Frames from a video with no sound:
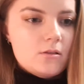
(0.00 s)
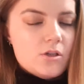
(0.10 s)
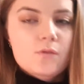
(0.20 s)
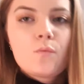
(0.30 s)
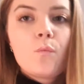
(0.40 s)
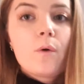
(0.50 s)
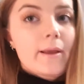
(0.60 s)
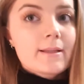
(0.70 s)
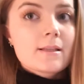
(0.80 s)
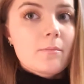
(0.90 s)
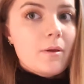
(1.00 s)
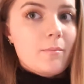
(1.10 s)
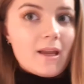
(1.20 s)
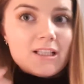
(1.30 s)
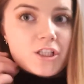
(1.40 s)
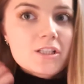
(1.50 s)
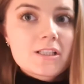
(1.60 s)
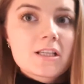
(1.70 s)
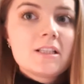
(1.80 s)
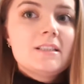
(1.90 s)
Just wait, be
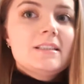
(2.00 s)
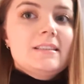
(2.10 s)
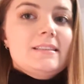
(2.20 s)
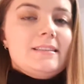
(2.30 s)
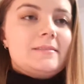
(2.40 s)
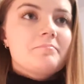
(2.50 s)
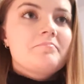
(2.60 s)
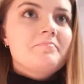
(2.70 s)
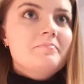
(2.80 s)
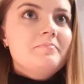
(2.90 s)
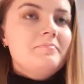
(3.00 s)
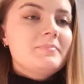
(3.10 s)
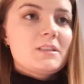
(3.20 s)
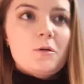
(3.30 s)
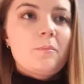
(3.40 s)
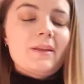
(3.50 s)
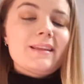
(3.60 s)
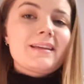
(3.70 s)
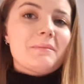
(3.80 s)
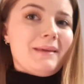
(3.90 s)
patient. Don't be
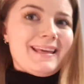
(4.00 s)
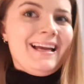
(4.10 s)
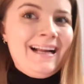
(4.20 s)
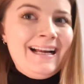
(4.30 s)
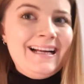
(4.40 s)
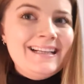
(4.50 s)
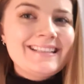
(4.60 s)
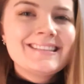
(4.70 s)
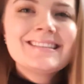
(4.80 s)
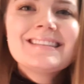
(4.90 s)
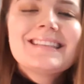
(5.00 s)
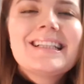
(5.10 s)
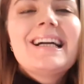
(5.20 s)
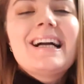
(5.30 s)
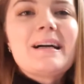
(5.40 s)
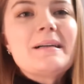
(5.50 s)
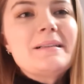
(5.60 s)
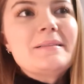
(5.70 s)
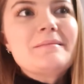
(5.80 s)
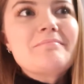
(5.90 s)
like me.
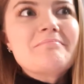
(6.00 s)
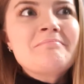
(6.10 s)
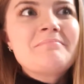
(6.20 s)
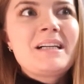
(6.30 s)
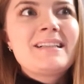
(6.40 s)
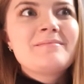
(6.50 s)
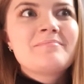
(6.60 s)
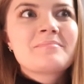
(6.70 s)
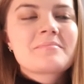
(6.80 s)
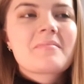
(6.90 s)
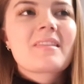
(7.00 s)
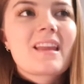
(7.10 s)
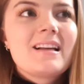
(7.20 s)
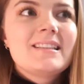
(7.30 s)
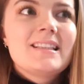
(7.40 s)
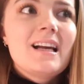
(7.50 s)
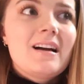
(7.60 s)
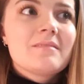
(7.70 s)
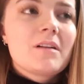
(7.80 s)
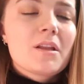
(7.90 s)
But
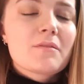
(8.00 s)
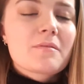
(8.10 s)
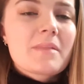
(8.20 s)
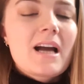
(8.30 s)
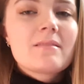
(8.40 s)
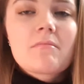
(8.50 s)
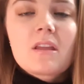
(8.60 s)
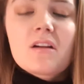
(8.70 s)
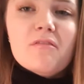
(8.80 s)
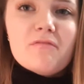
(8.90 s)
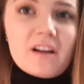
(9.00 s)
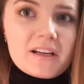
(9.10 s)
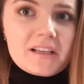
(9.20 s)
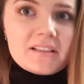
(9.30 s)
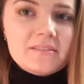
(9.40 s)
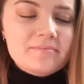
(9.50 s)
yeah, other from that, they are fine.